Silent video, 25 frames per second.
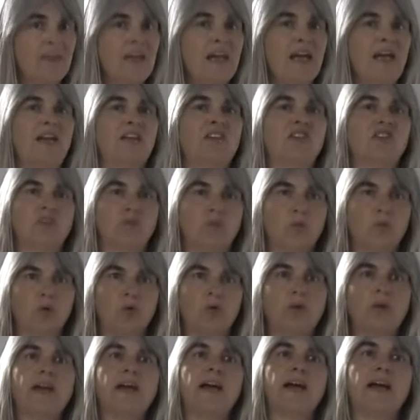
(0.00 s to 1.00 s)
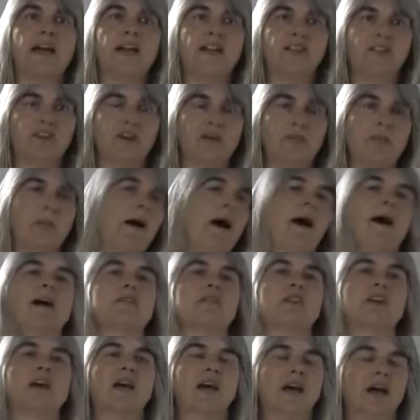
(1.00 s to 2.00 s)
It's small, it's
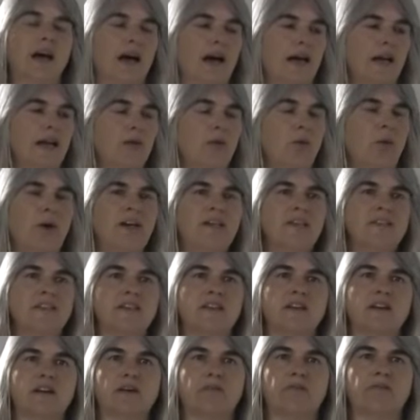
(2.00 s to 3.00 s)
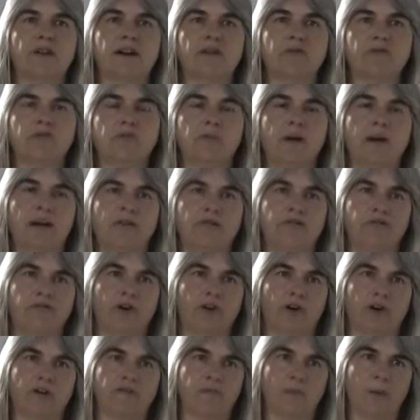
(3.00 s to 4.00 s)
compact, and it weighs in at around about
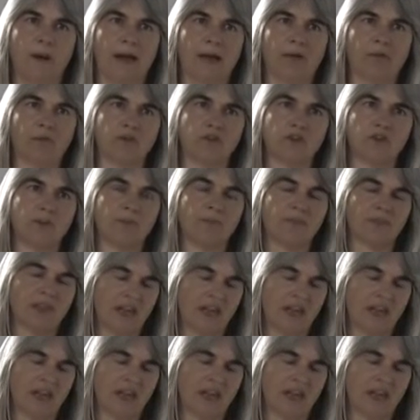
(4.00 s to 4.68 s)
£5.